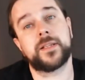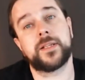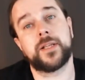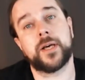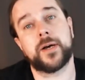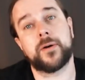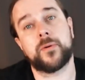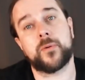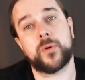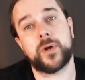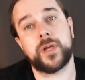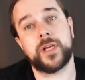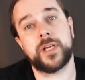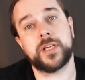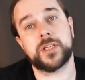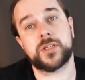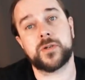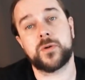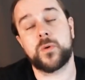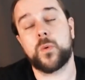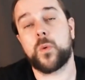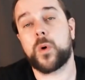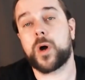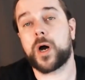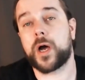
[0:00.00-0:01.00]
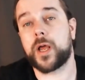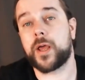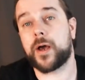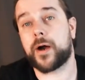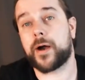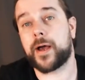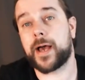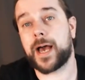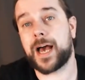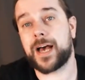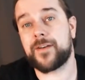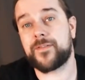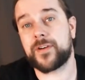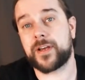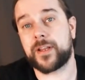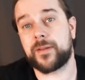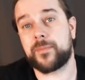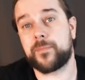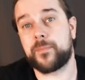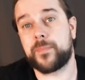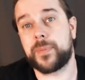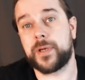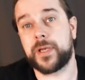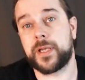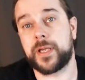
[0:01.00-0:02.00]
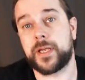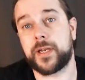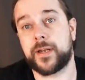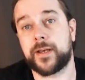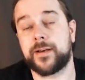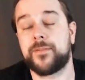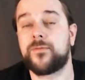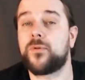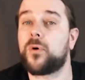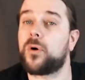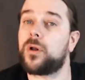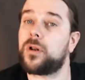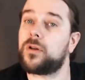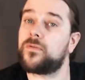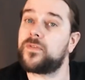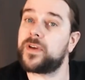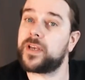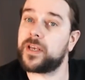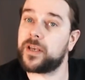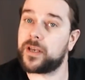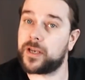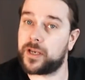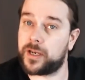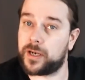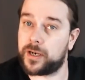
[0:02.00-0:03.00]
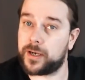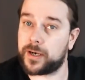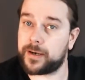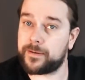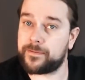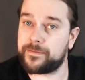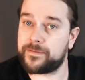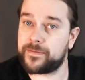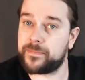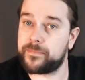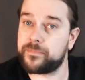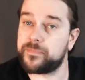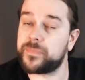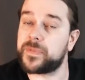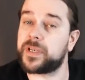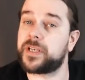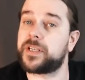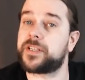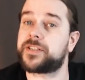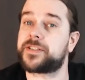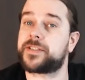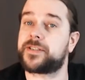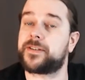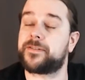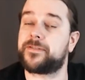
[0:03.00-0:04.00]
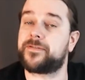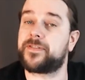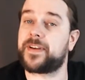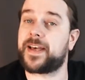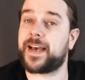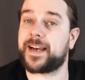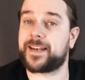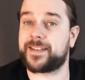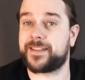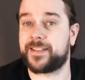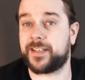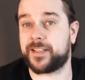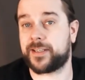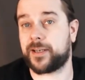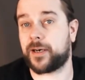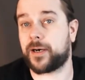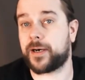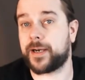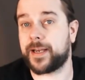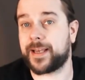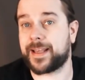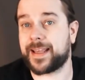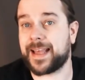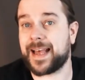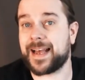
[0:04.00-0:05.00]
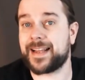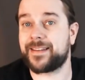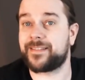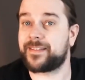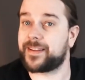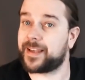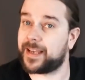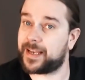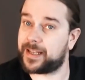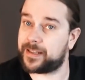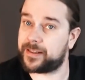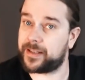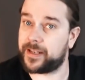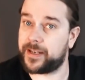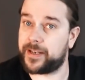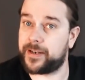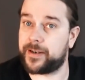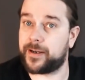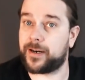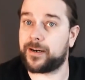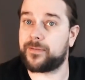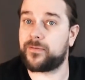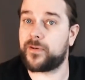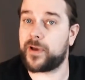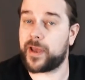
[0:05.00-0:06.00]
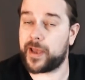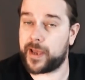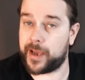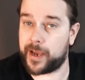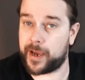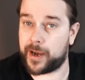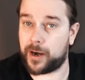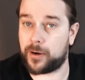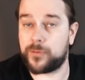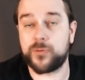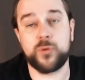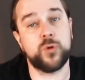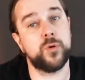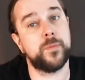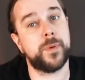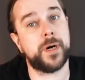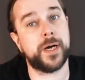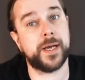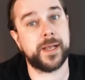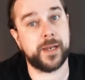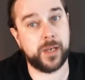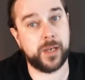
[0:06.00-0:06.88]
the reason why I haven't been evolving enough is the fact that I can't get enough air to my